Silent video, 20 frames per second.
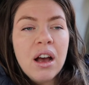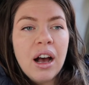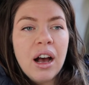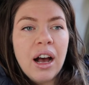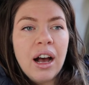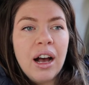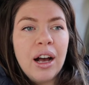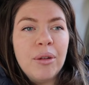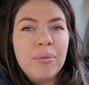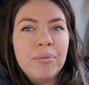
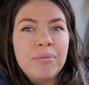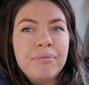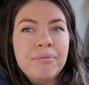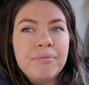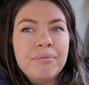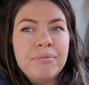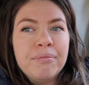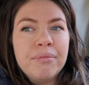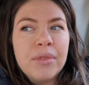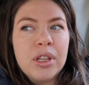
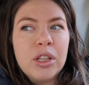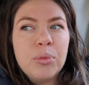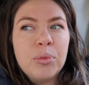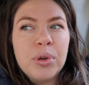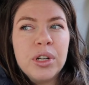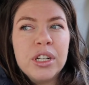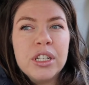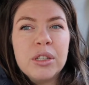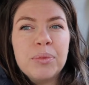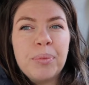Um, it's
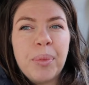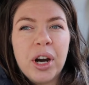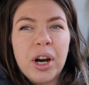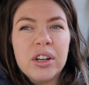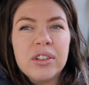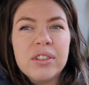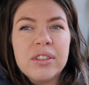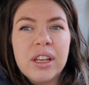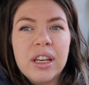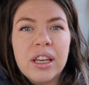pretty
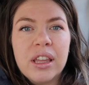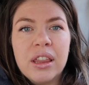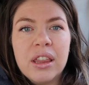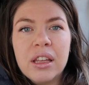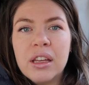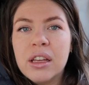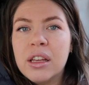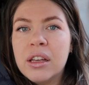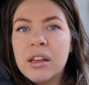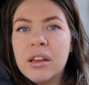sparse, like
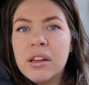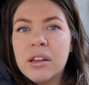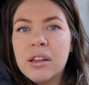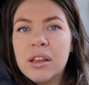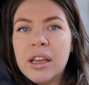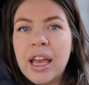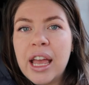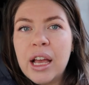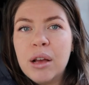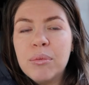
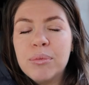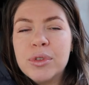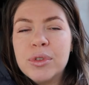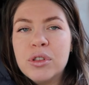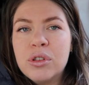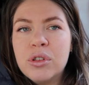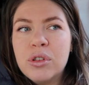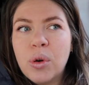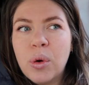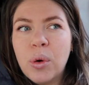the camp
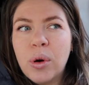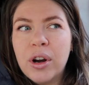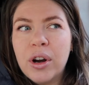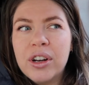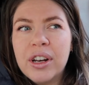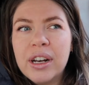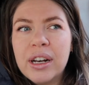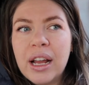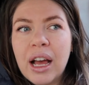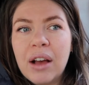store
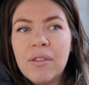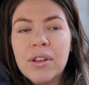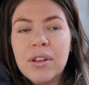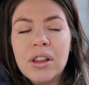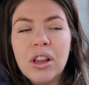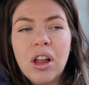didn't have a